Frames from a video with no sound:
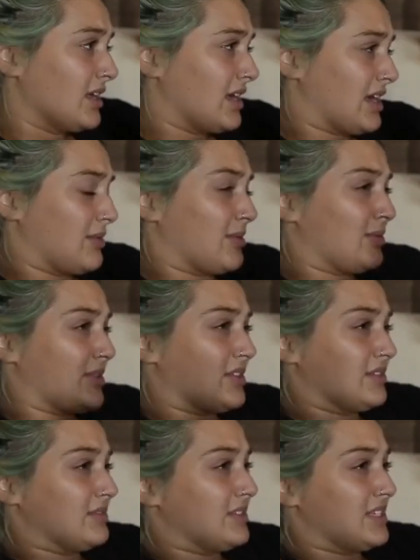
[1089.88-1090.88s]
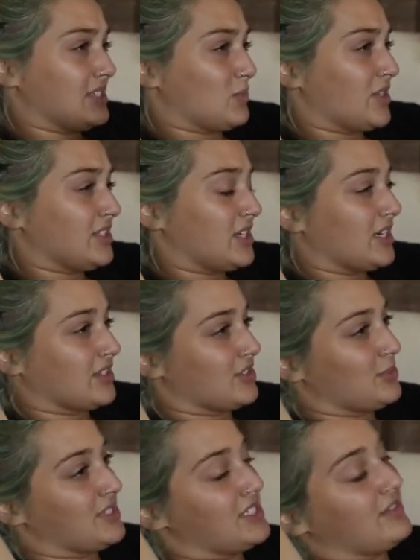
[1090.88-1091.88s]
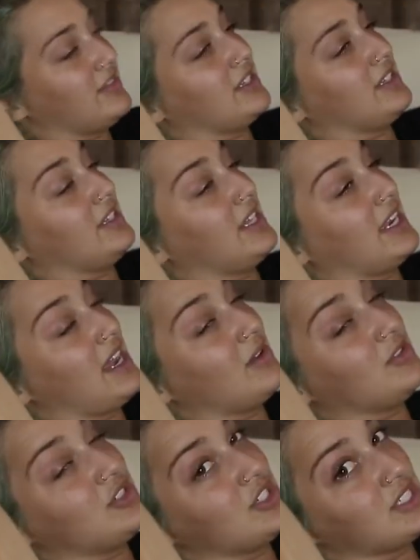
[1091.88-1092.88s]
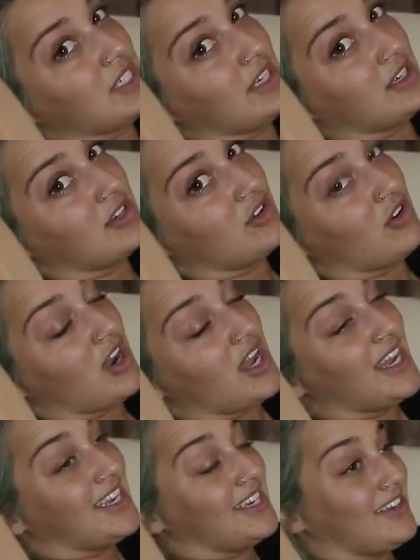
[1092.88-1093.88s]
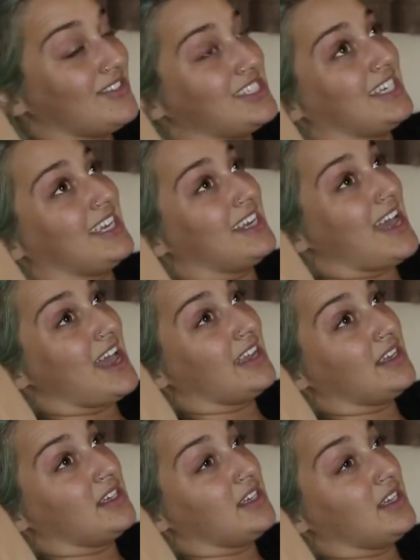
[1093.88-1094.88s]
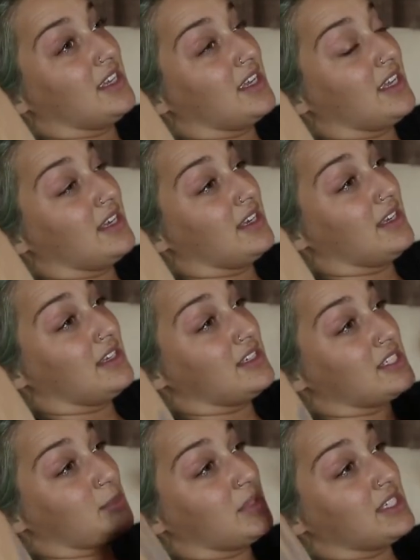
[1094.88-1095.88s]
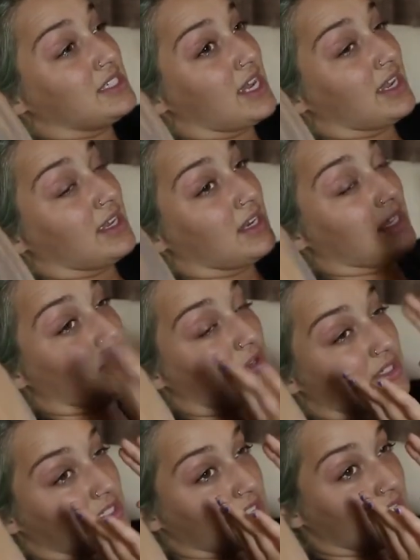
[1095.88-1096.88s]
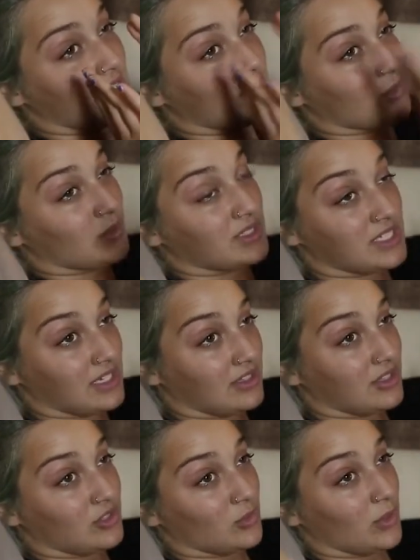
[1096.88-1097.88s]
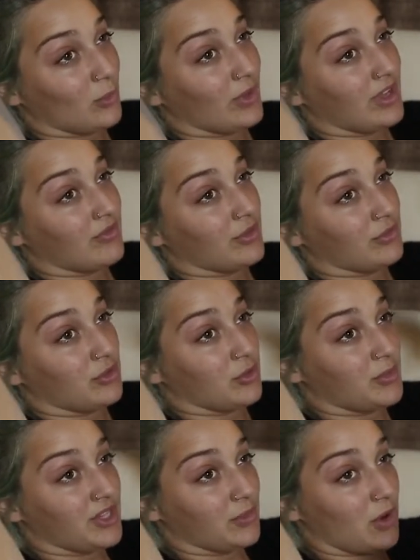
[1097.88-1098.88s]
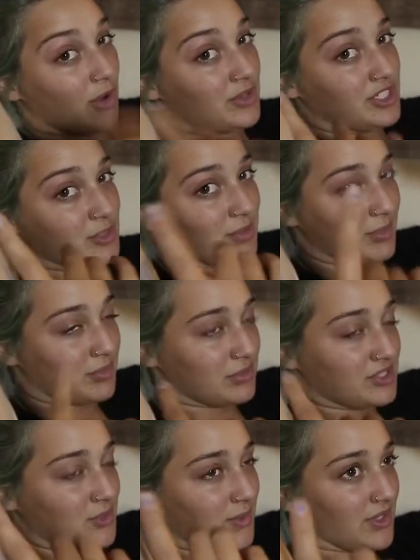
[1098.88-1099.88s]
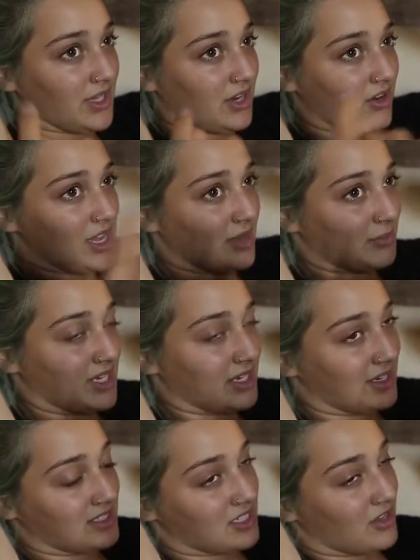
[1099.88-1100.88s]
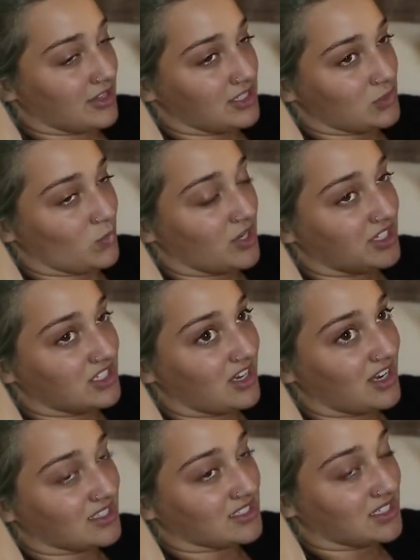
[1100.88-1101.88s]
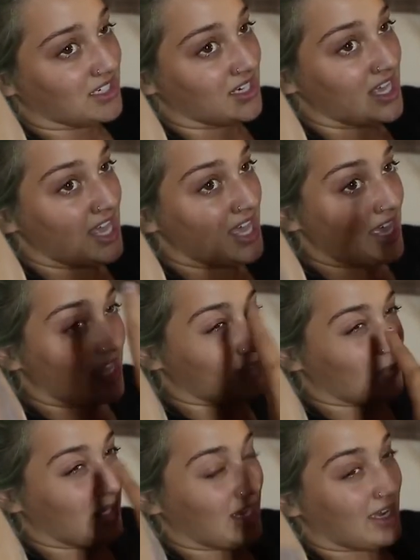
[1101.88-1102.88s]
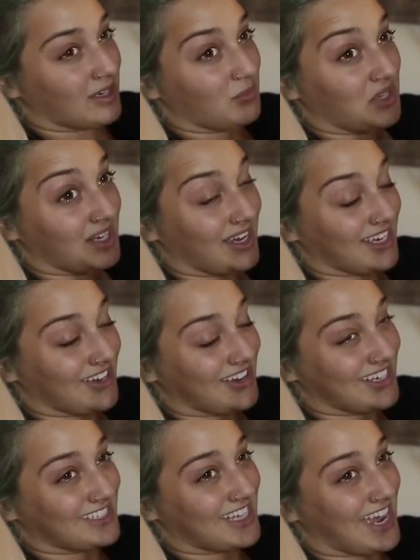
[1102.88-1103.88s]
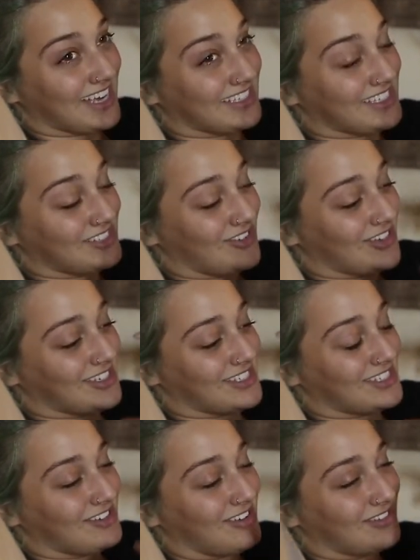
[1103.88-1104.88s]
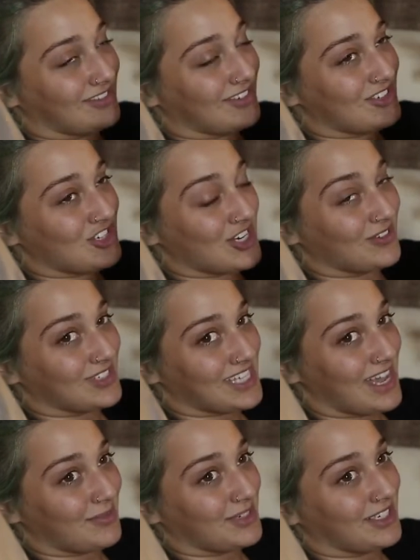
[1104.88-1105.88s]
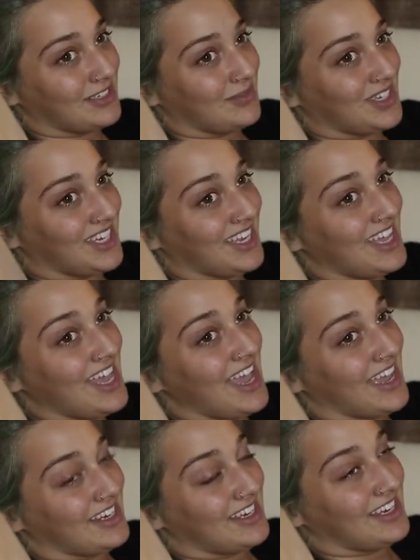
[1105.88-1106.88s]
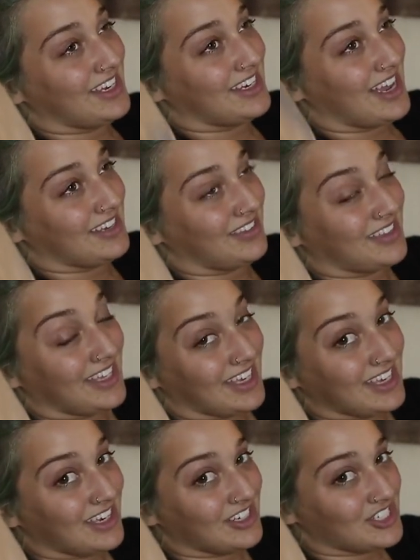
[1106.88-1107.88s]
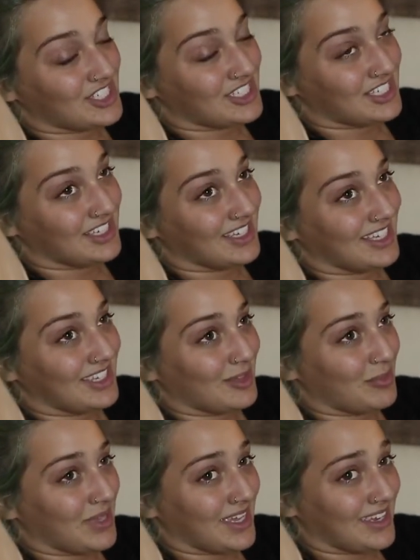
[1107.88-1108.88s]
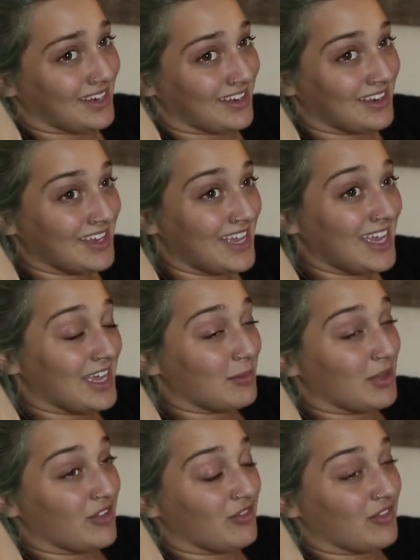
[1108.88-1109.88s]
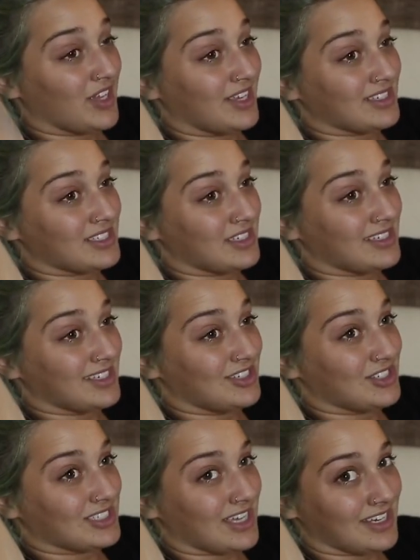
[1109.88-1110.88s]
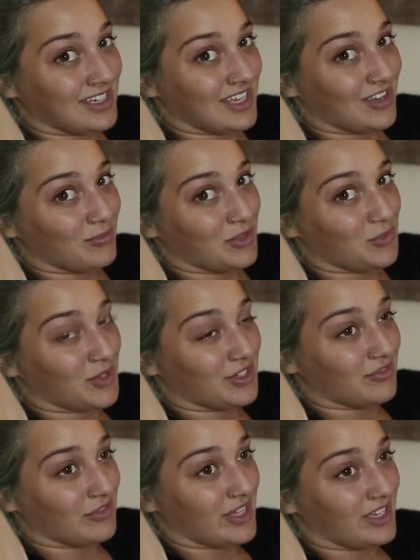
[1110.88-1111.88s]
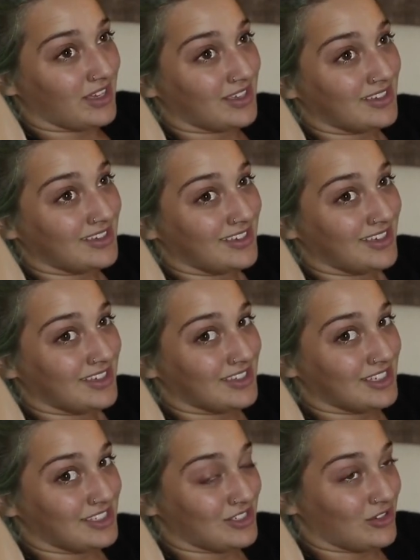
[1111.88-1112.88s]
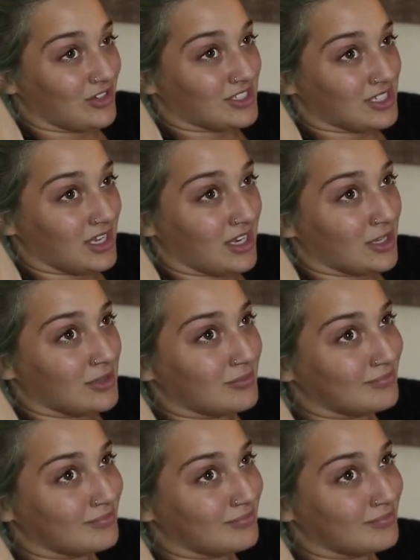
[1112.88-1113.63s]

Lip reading: I remember this one doctor specifically, like, I was just, like, crying, and I was, like, in agony, and in a split second I looked towards, like, the doorway of the room, and there were all these people swirling around me, and I saw this one doctor, and we kind of made eye contact as all this shit was happening to me, and I think he could just see, like, the pain in my face, and he just kind of gave me one of, like, these looks, like.